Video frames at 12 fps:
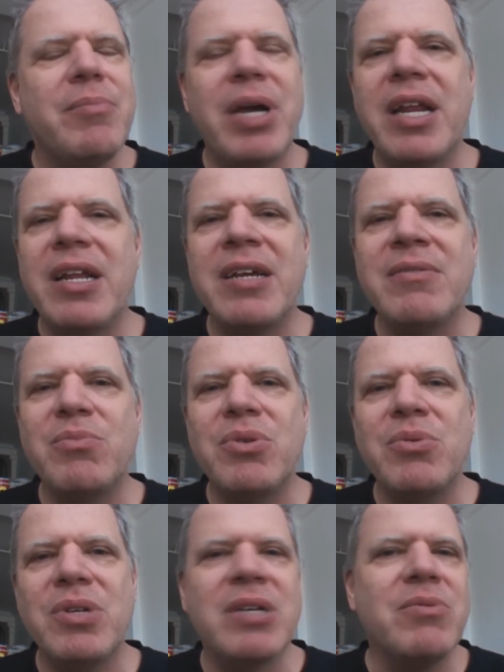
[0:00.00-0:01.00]
But
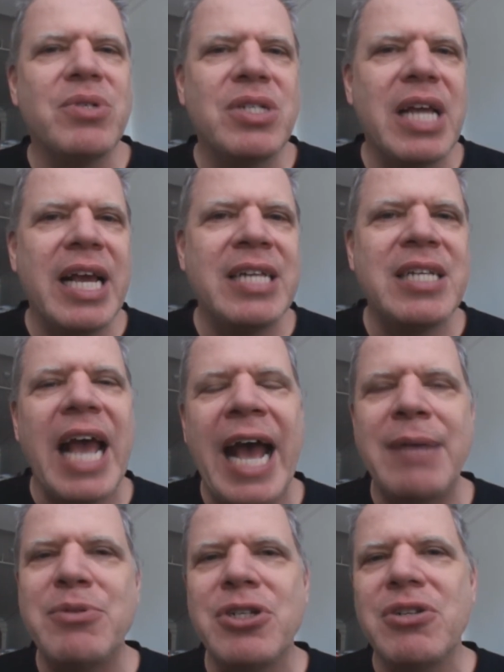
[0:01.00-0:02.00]
it was as
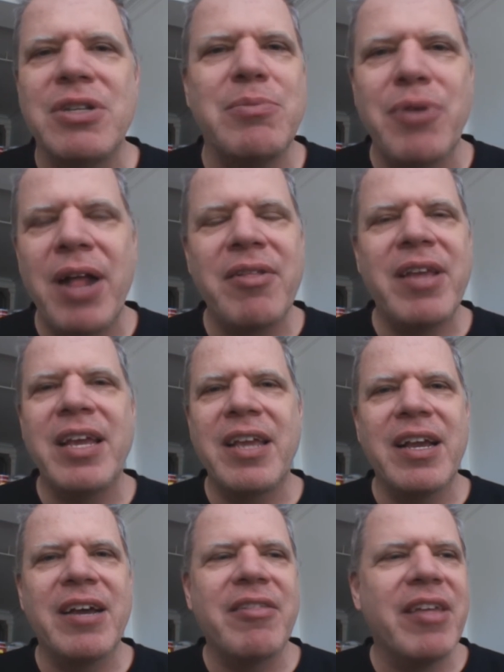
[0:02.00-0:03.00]
absolutely
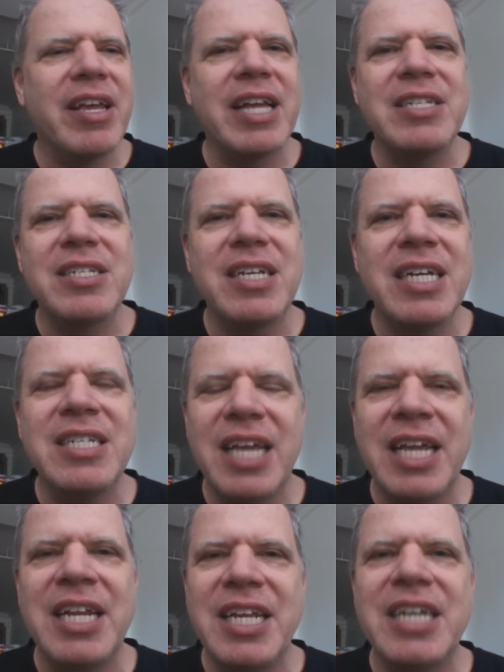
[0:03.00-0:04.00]
breathtaking, I think, as
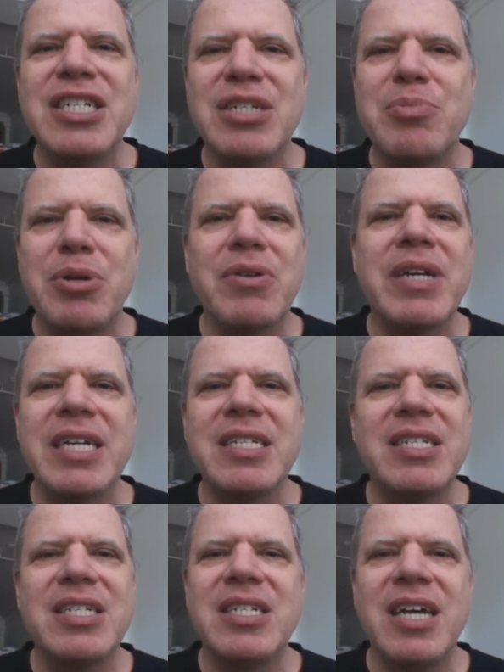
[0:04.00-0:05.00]
any
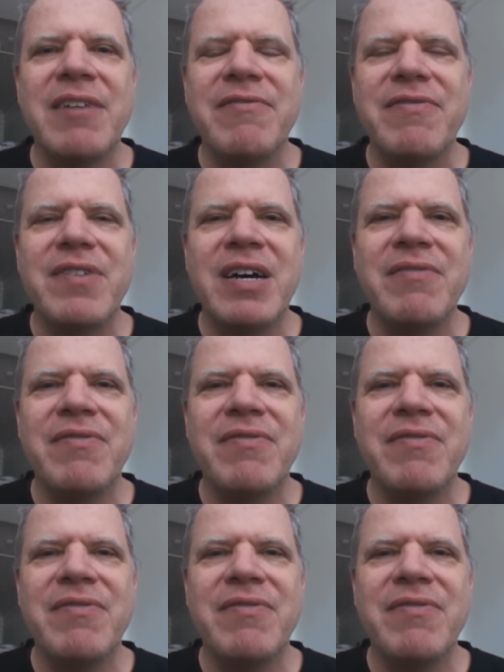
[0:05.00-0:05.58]
experience of